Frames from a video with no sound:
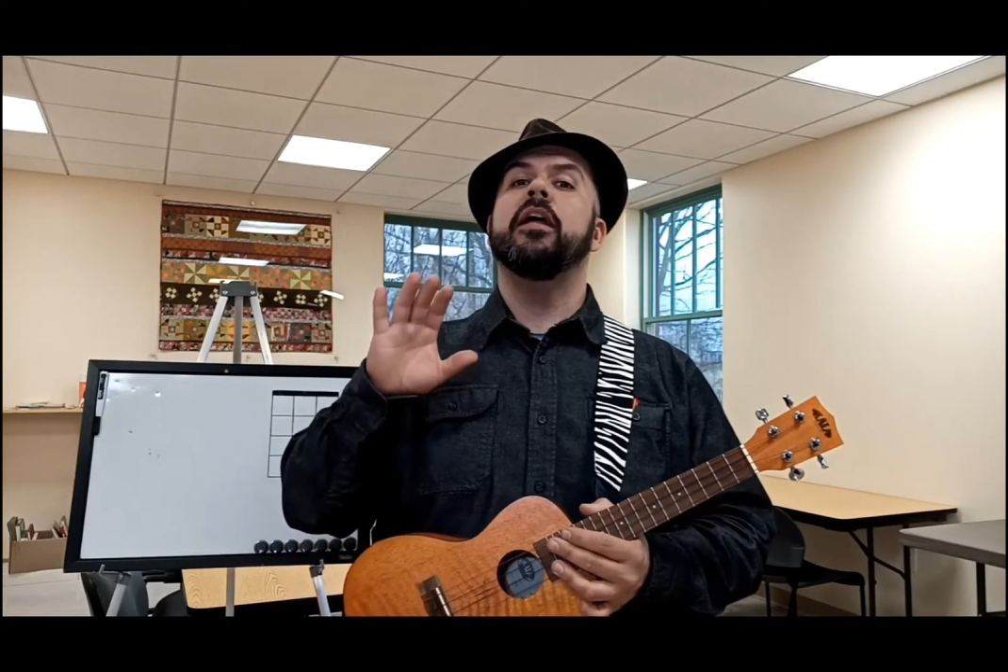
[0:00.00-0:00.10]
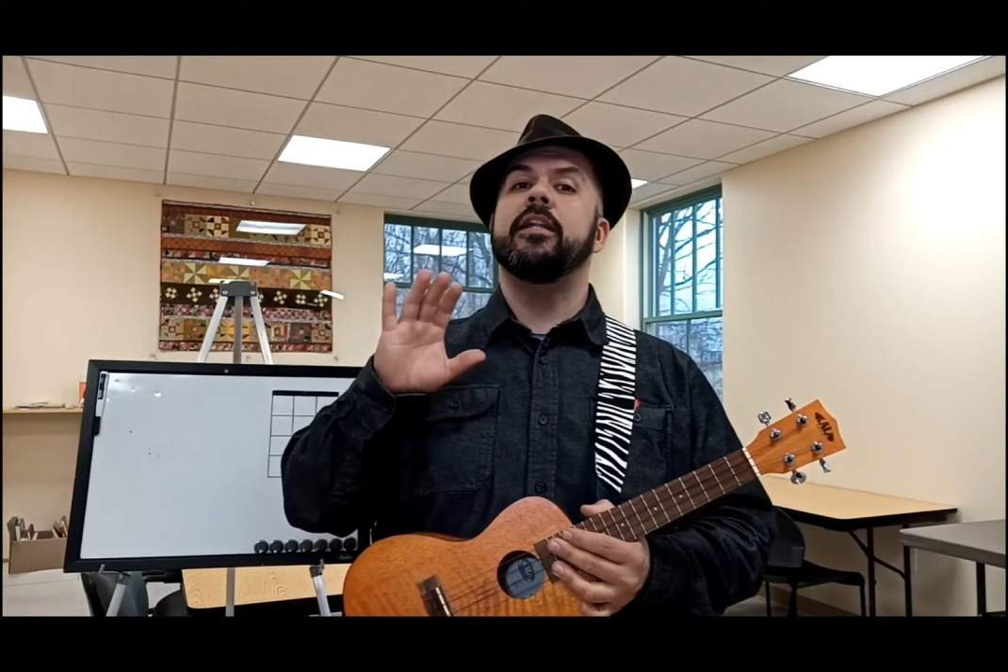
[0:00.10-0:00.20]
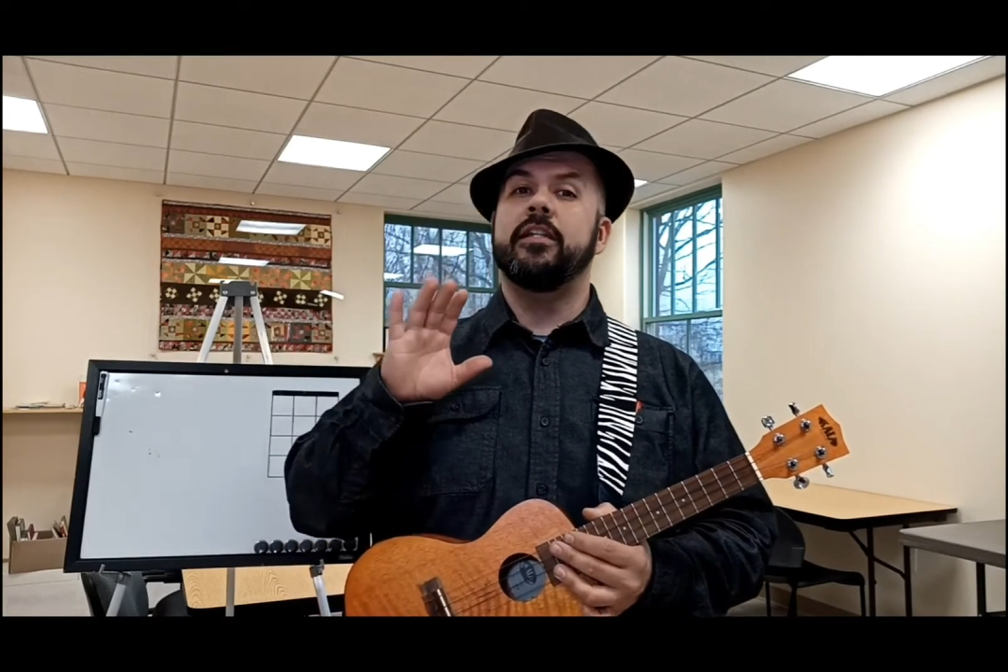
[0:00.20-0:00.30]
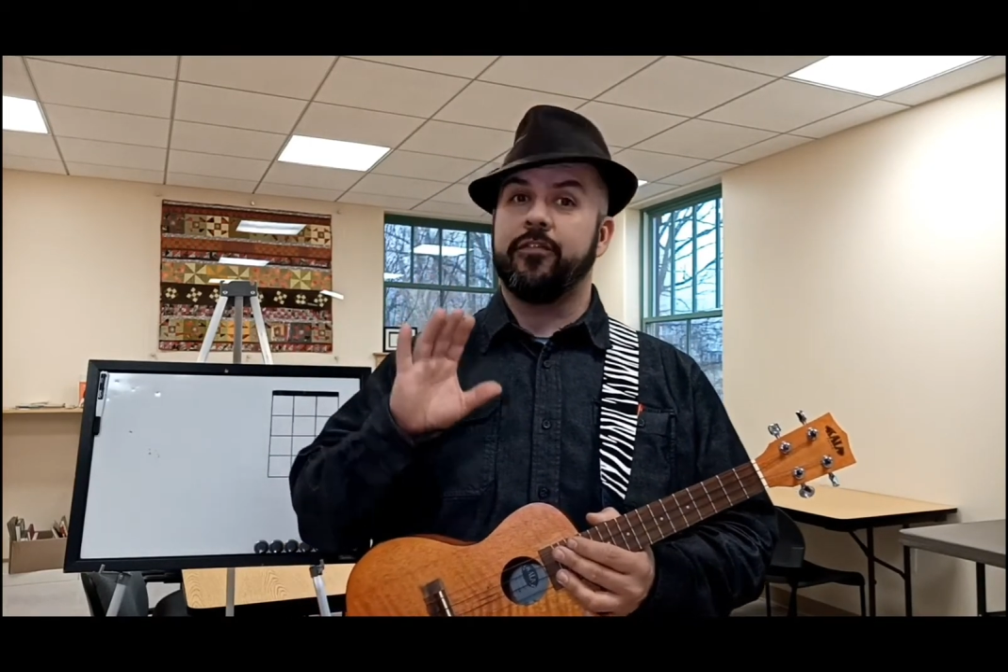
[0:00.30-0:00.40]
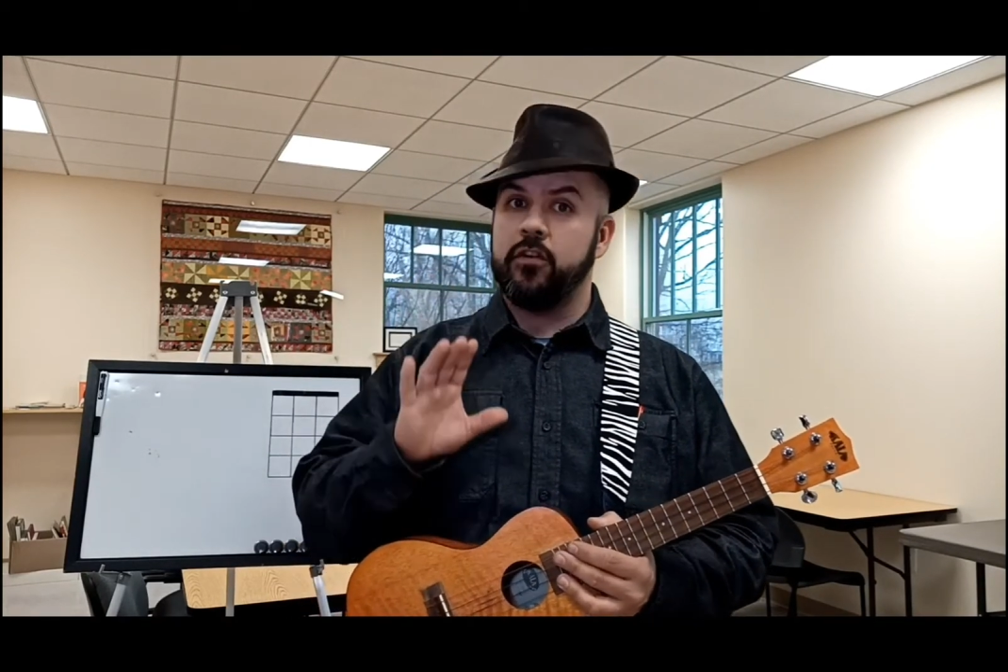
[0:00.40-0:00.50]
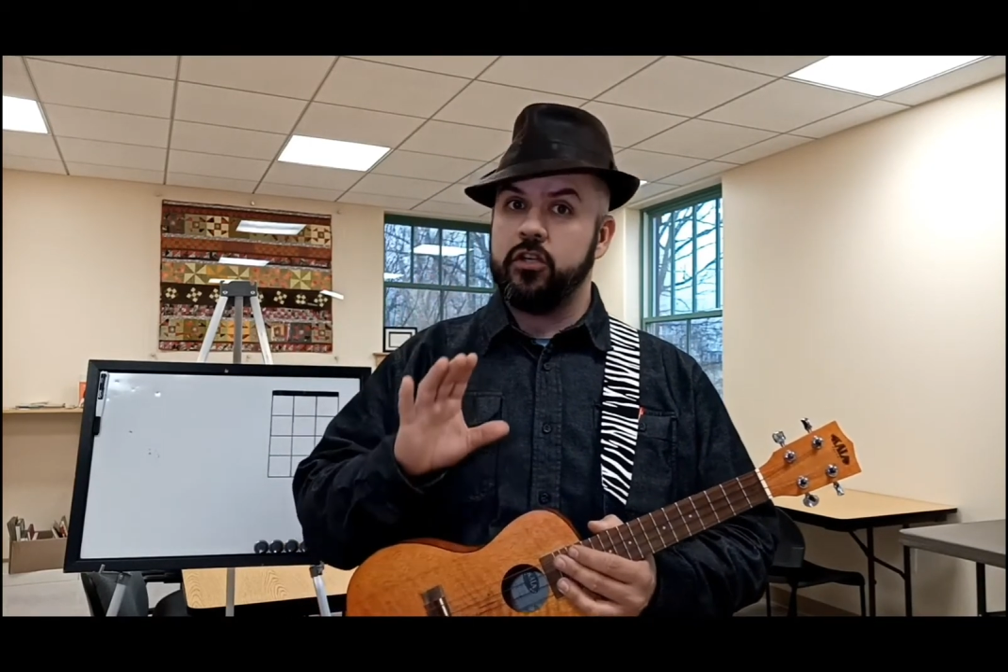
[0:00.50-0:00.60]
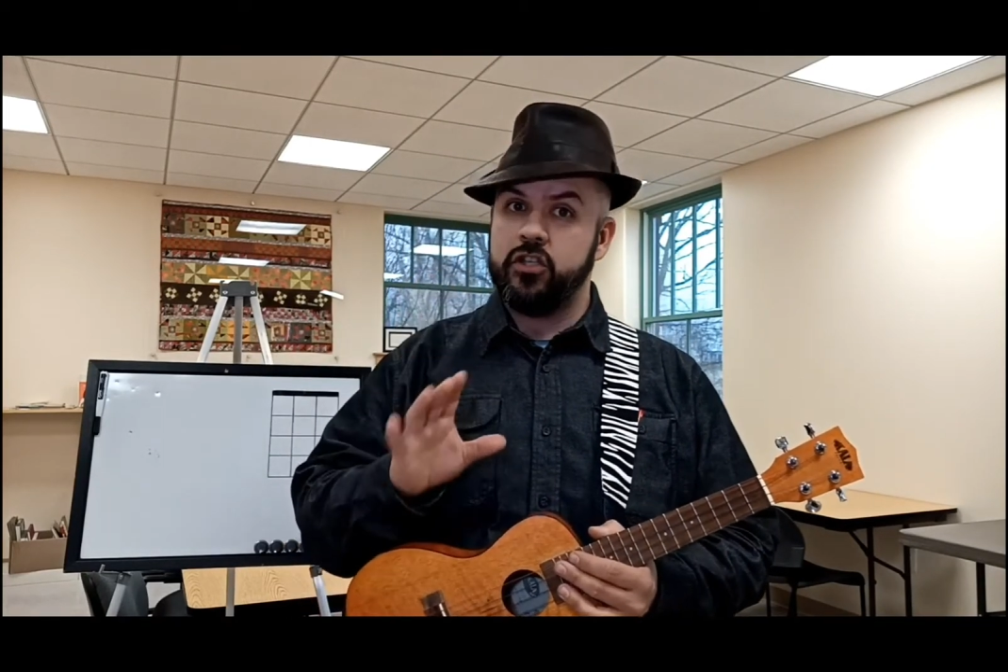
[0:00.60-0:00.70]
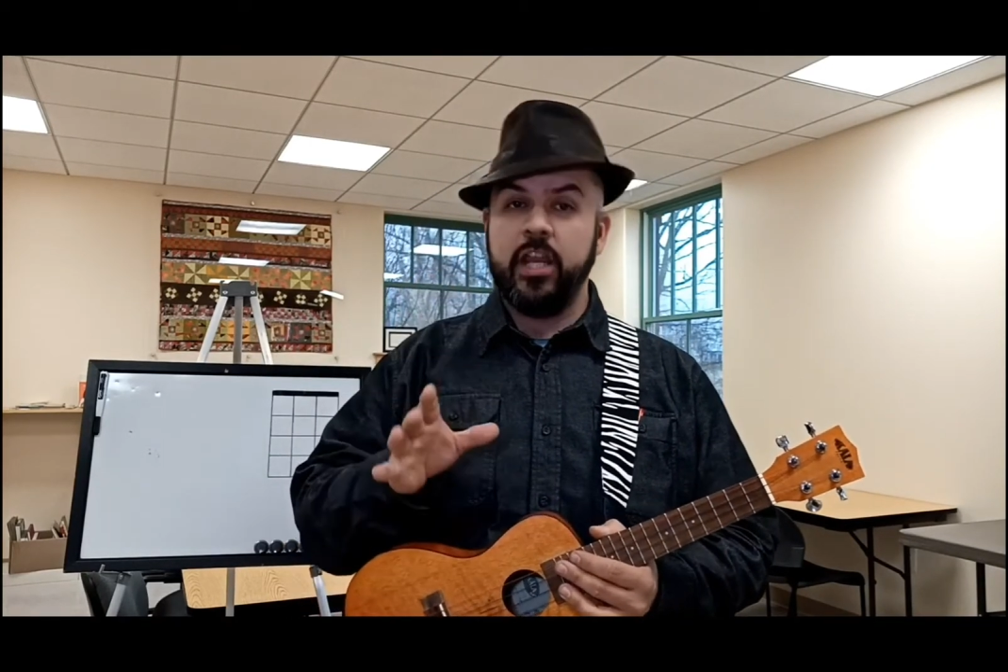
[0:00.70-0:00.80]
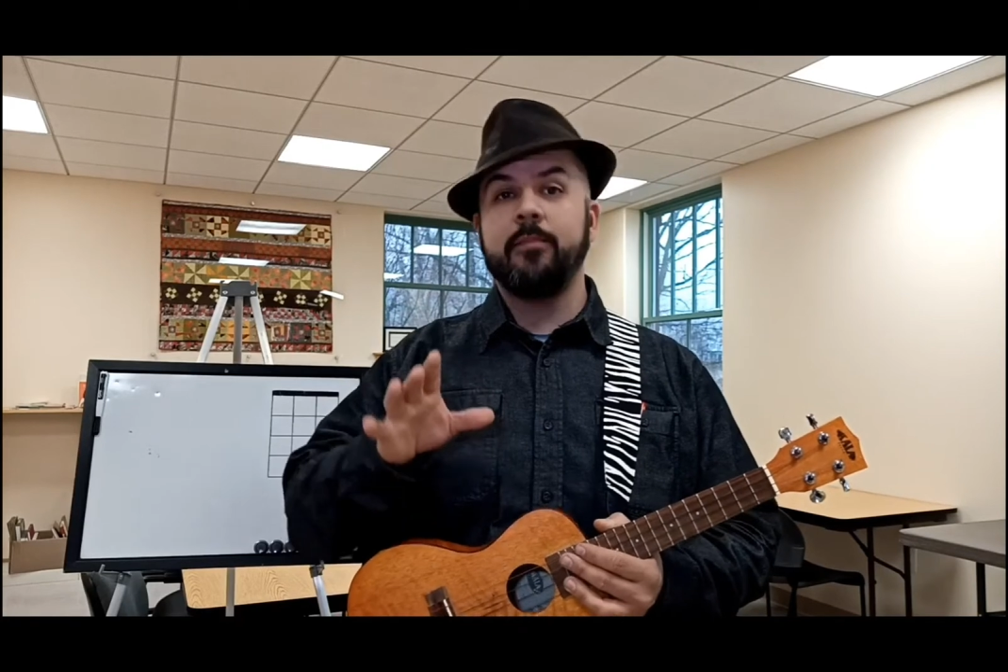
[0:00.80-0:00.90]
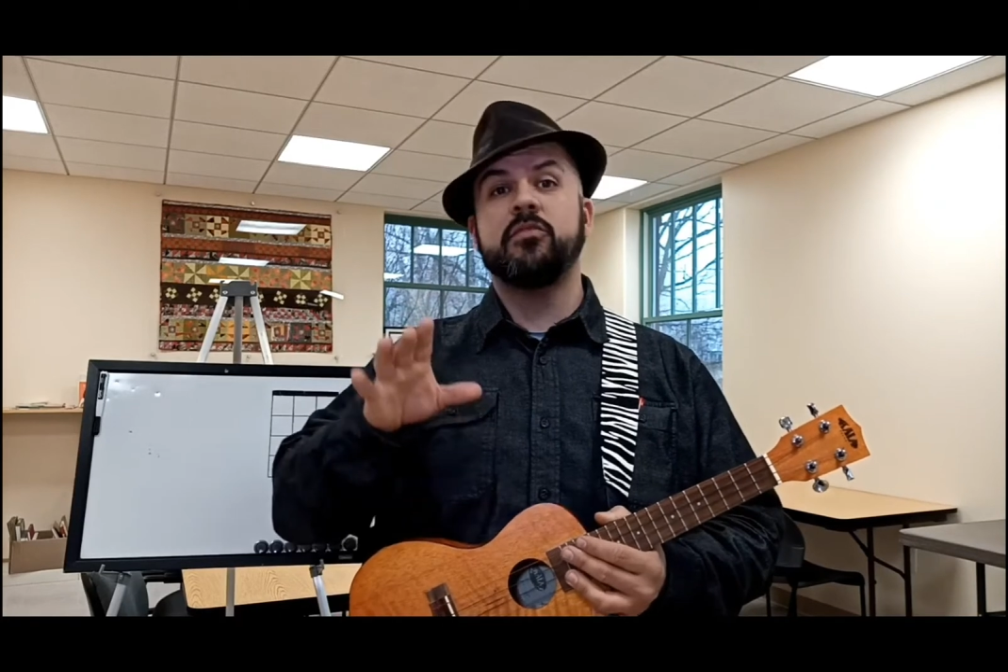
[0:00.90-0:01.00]
different
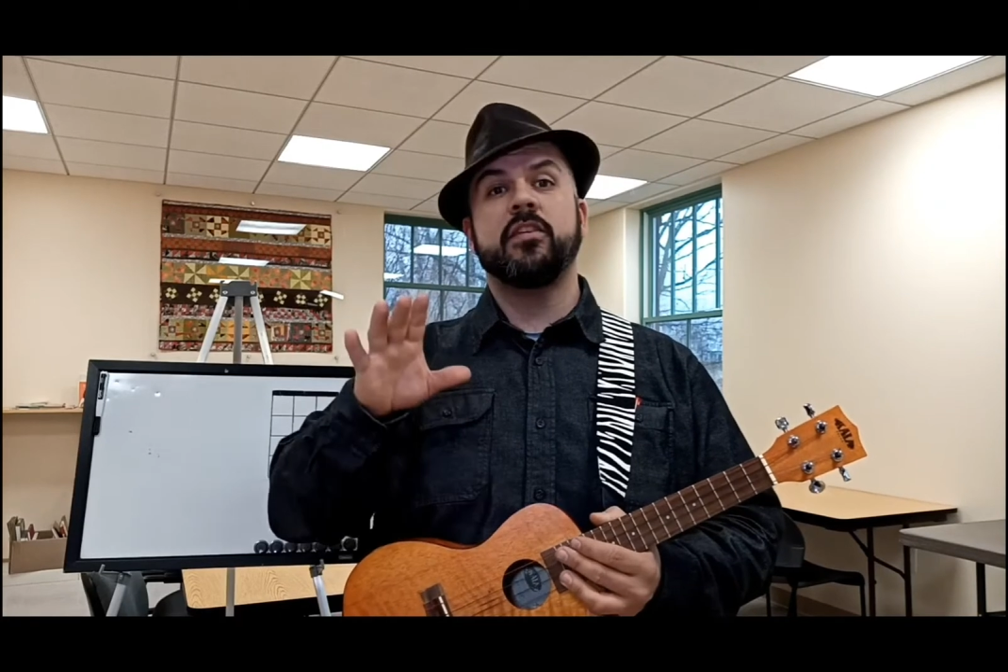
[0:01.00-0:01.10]
shapes